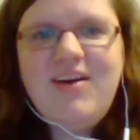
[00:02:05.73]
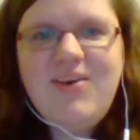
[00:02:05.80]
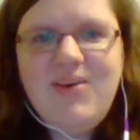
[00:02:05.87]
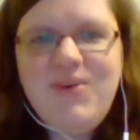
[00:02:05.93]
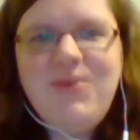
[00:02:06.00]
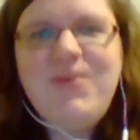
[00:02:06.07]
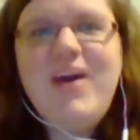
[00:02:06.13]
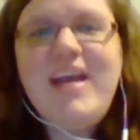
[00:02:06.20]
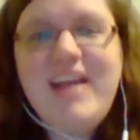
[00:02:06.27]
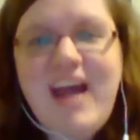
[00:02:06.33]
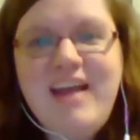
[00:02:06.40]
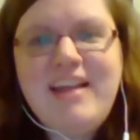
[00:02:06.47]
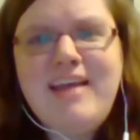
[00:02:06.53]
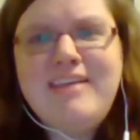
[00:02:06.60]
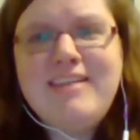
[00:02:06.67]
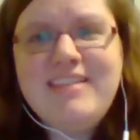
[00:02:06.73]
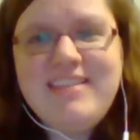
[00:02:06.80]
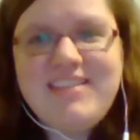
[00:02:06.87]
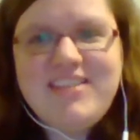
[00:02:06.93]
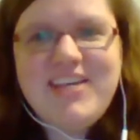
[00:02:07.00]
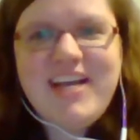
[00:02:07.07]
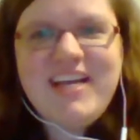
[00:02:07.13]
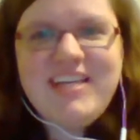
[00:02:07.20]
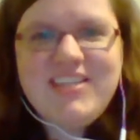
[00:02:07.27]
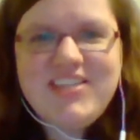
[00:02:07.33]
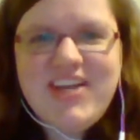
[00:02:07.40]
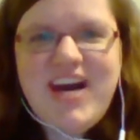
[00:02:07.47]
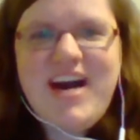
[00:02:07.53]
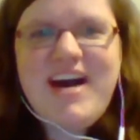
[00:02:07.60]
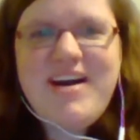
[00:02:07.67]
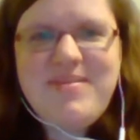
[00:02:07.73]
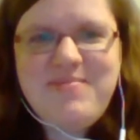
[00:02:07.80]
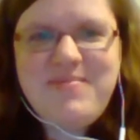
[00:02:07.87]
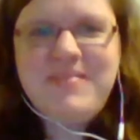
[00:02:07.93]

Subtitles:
wait, I like this change up.